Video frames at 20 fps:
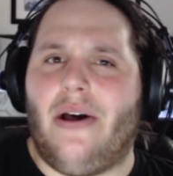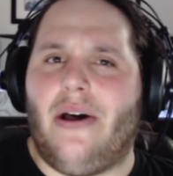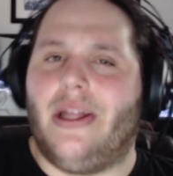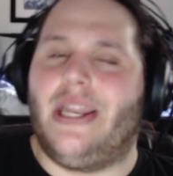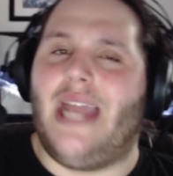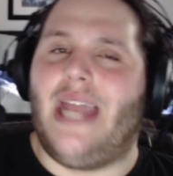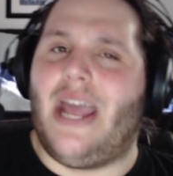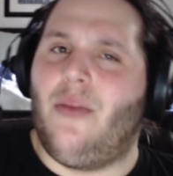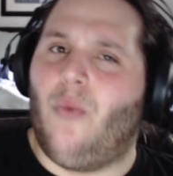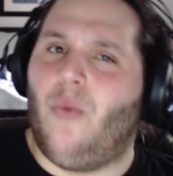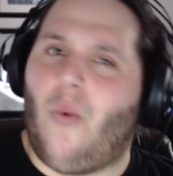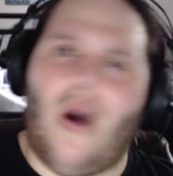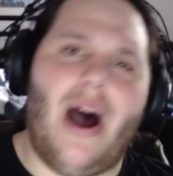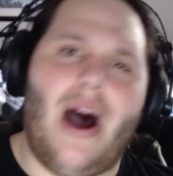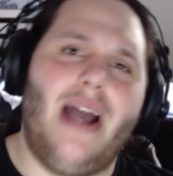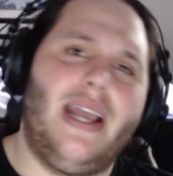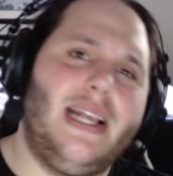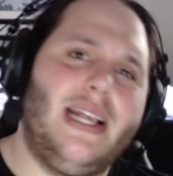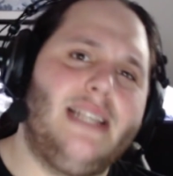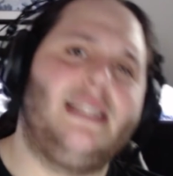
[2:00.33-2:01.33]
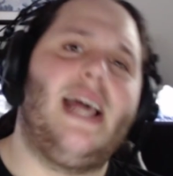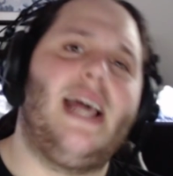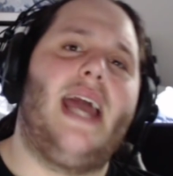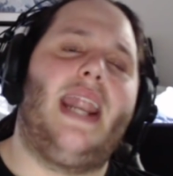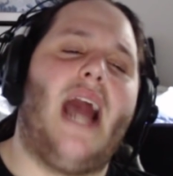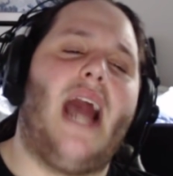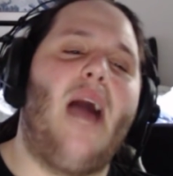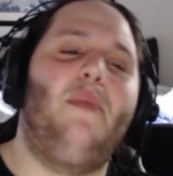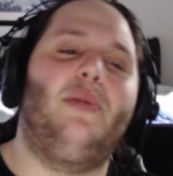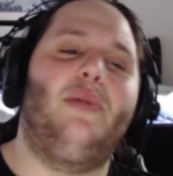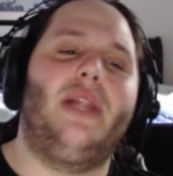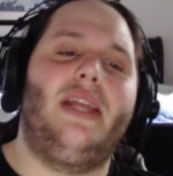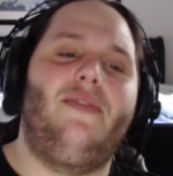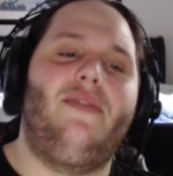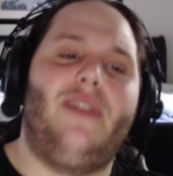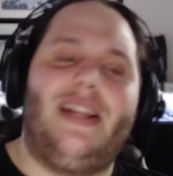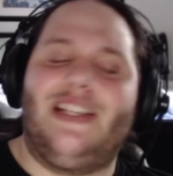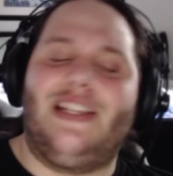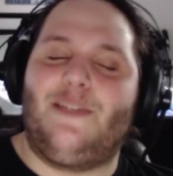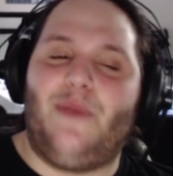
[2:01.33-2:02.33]
And why is that? And I believe it
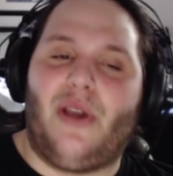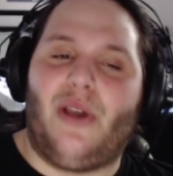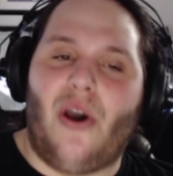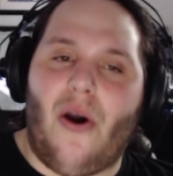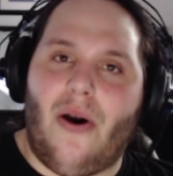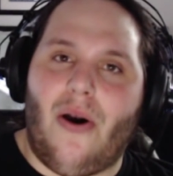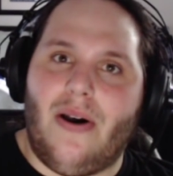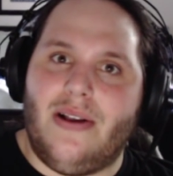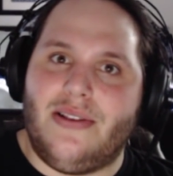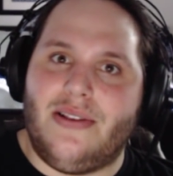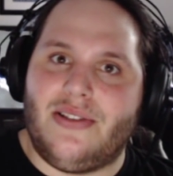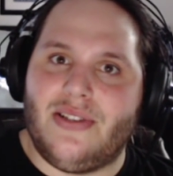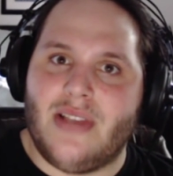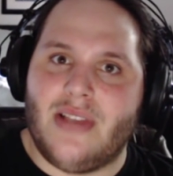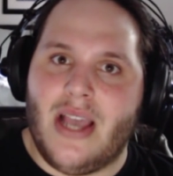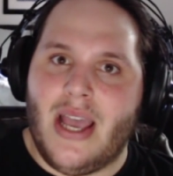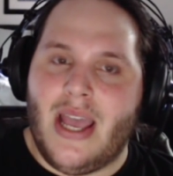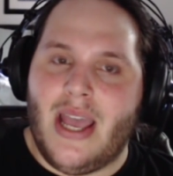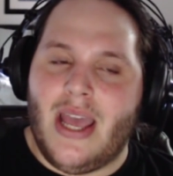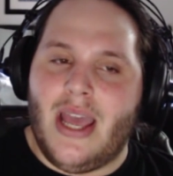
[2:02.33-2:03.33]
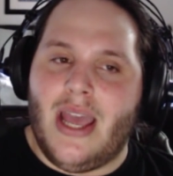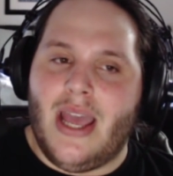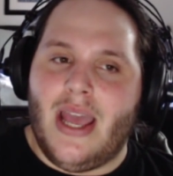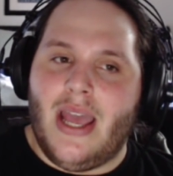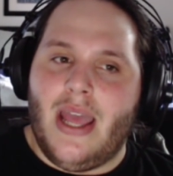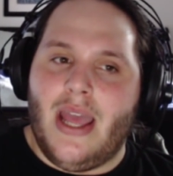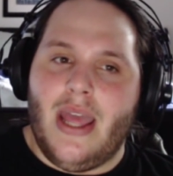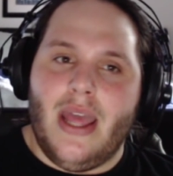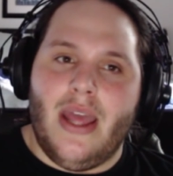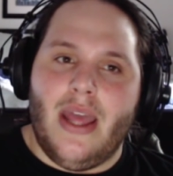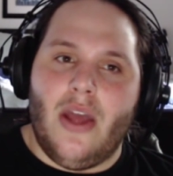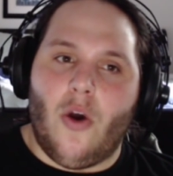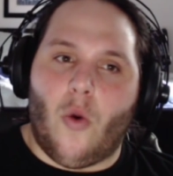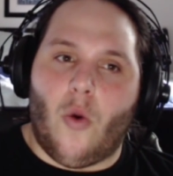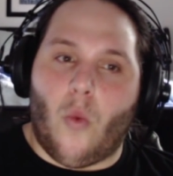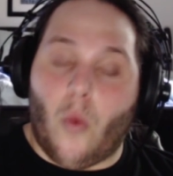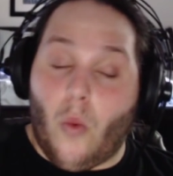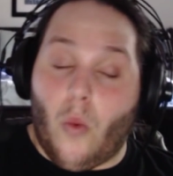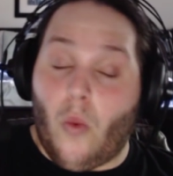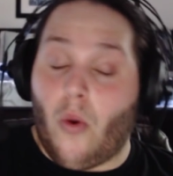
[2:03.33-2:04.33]
is because
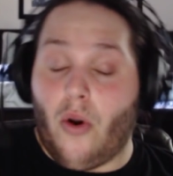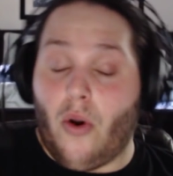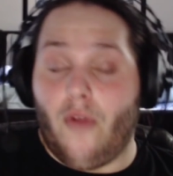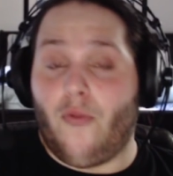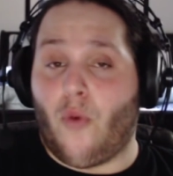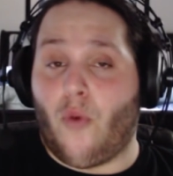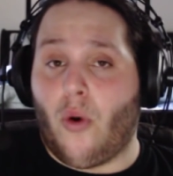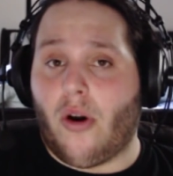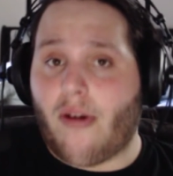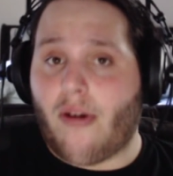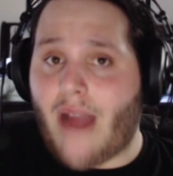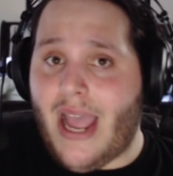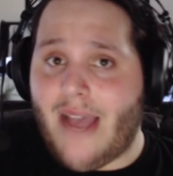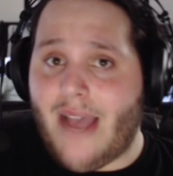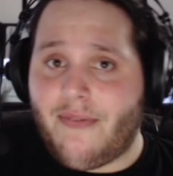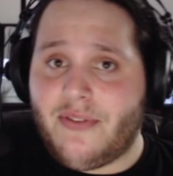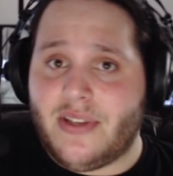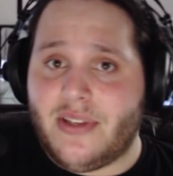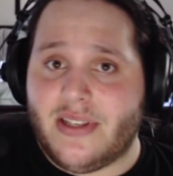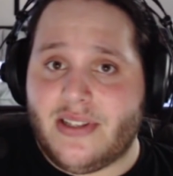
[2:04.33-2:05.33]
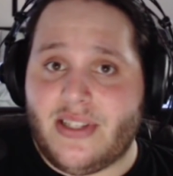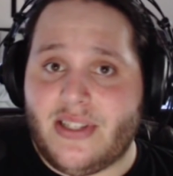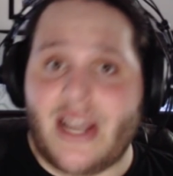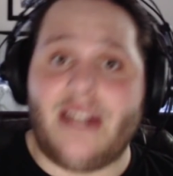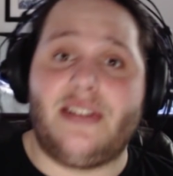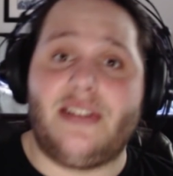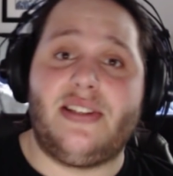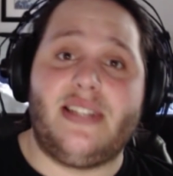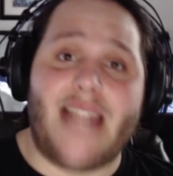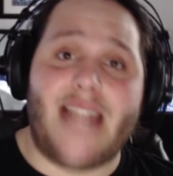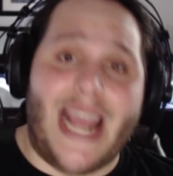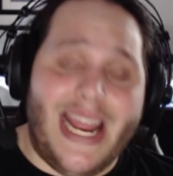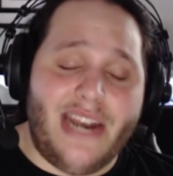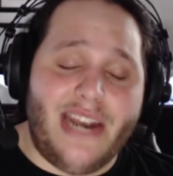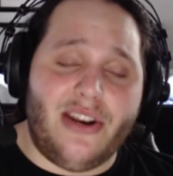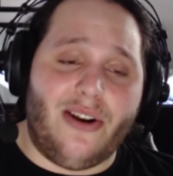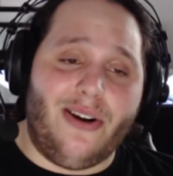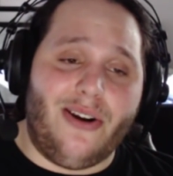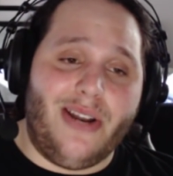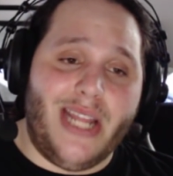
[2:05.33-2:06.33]
World of Warcraft set a
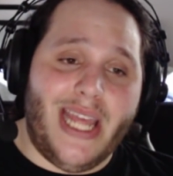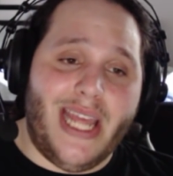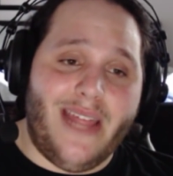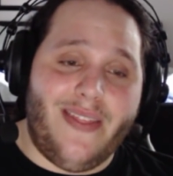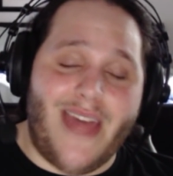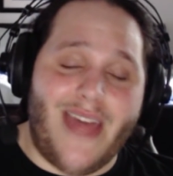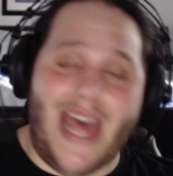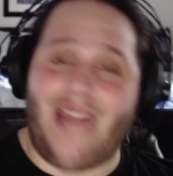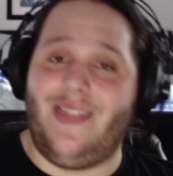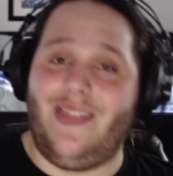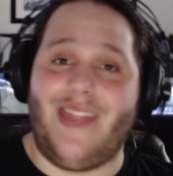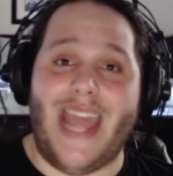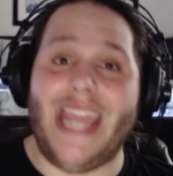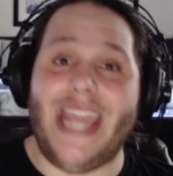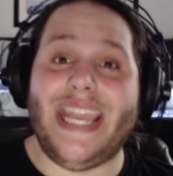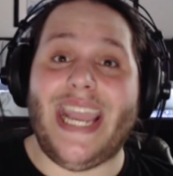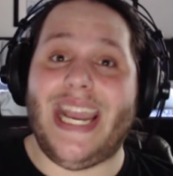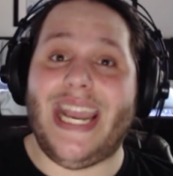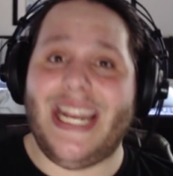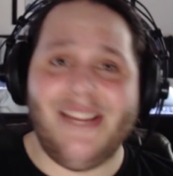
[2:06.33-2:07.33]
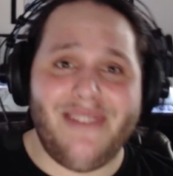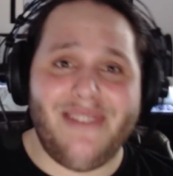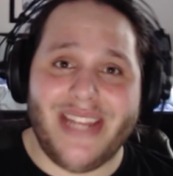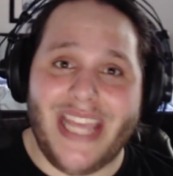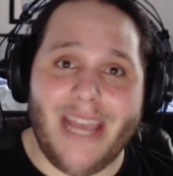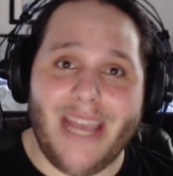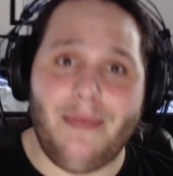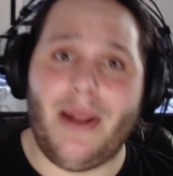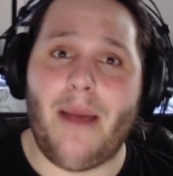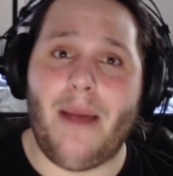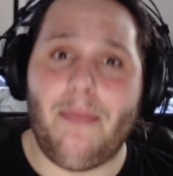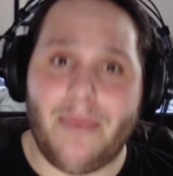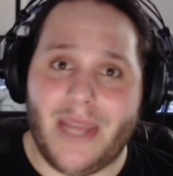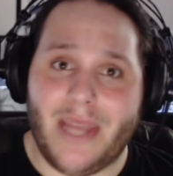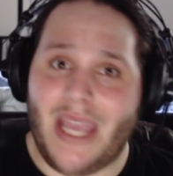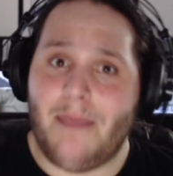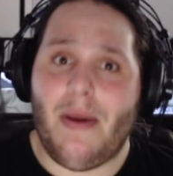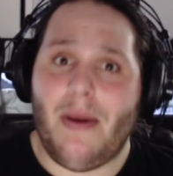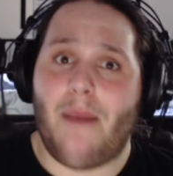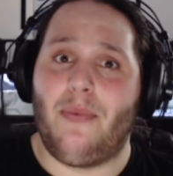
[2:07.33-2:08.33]
standard that they can't even keep
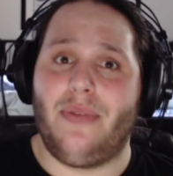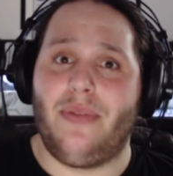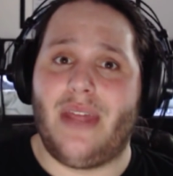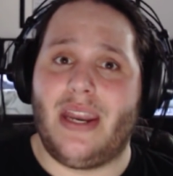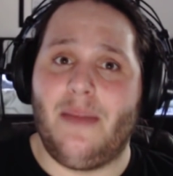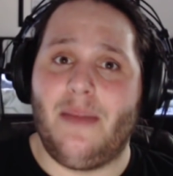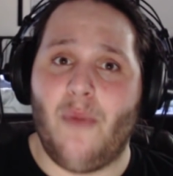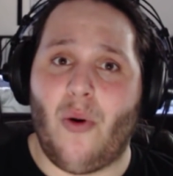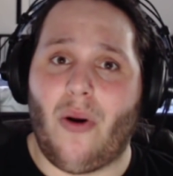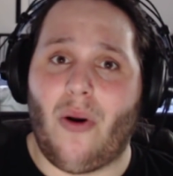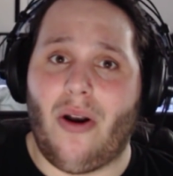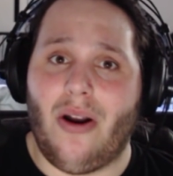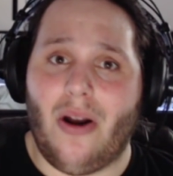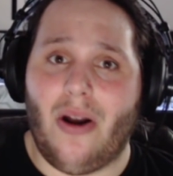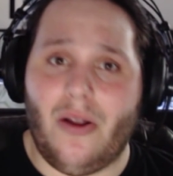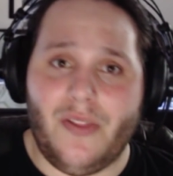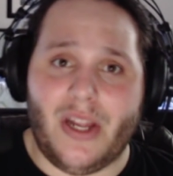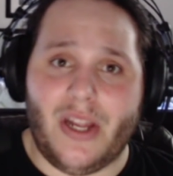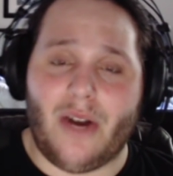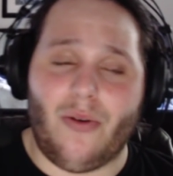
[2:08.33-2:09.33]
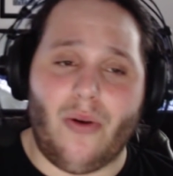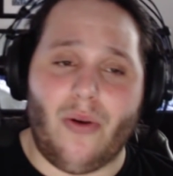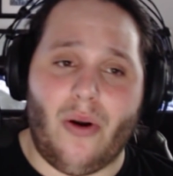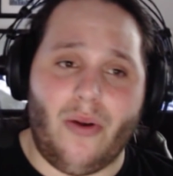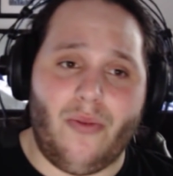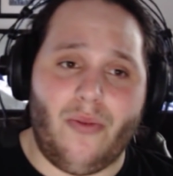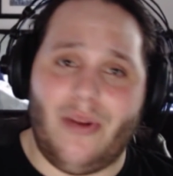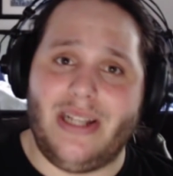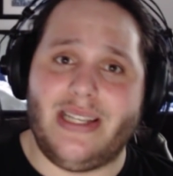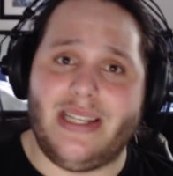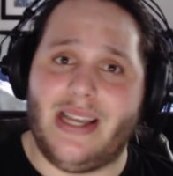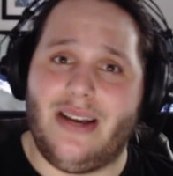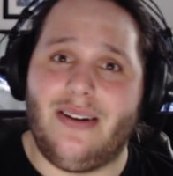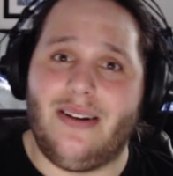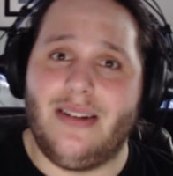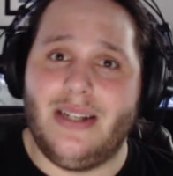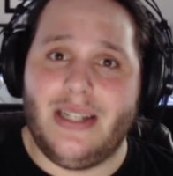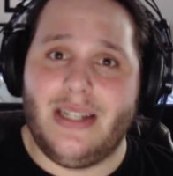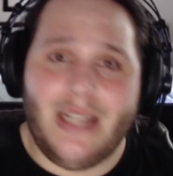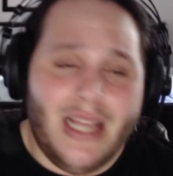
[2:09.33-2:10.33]
up with anymore on retail.
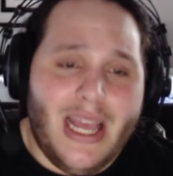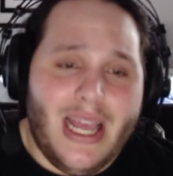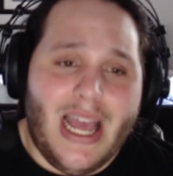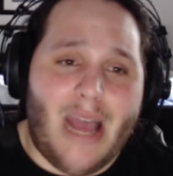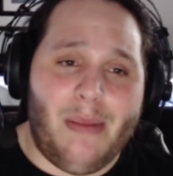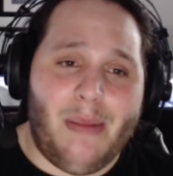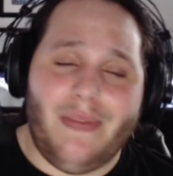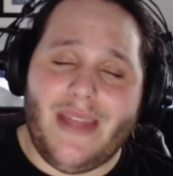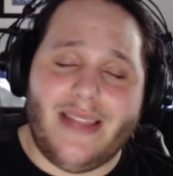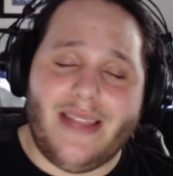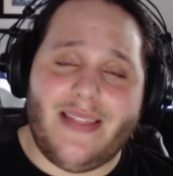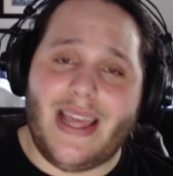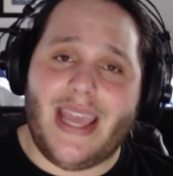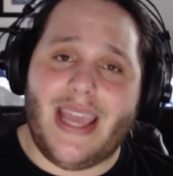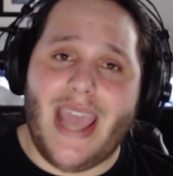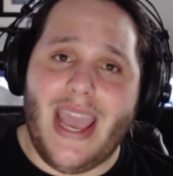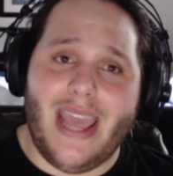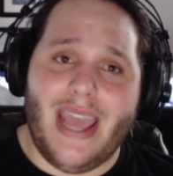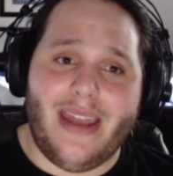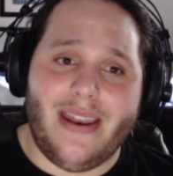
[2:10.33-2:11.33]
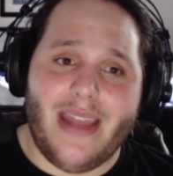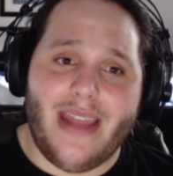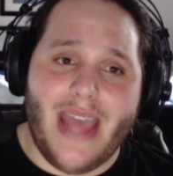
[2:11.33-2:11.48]
I mean, they can't.